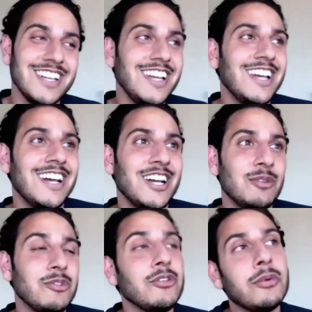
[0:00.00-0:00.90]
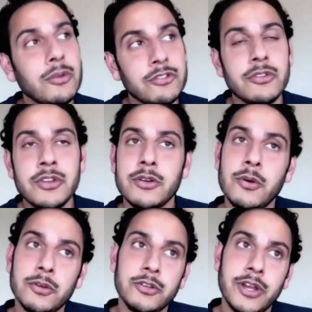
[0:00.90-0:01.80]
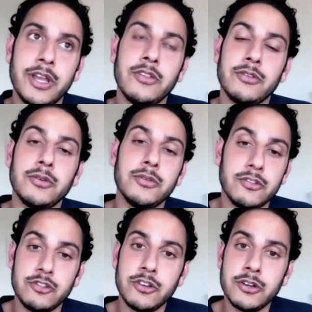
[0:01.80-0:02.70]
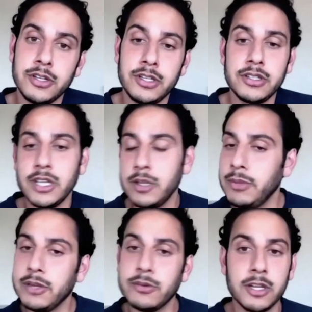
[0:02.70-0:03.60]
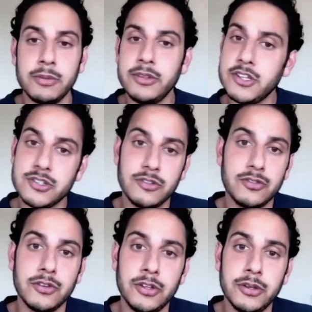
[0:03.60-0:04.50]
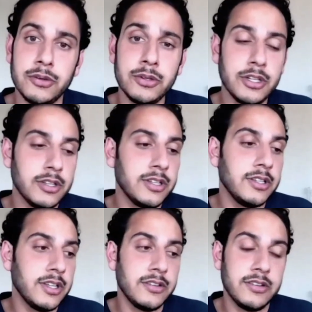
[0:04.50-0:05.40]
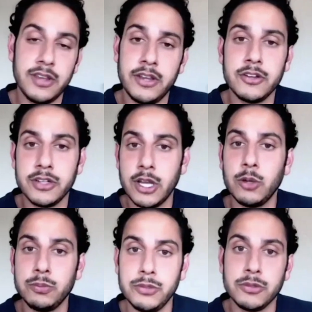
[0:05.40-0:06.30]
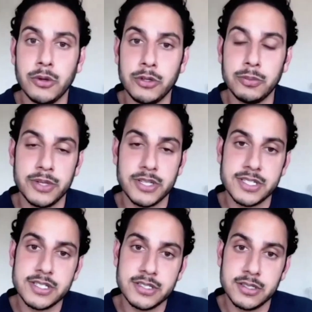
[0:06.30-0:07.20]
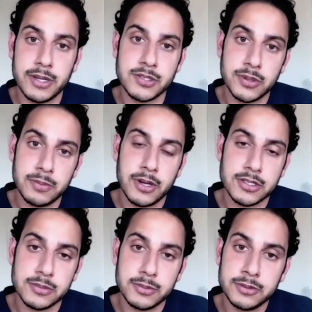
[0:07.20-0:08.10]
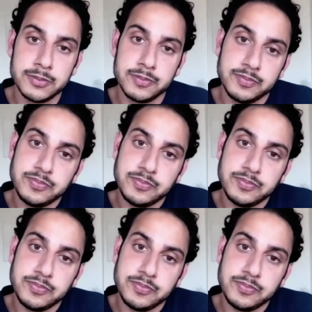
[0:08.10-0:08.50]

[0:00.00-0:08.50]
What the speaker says: a no-brainer. You may not need to have 5 staff working on your site if you switch to this. So we're also there to hold your hand through this journey and make recommendations for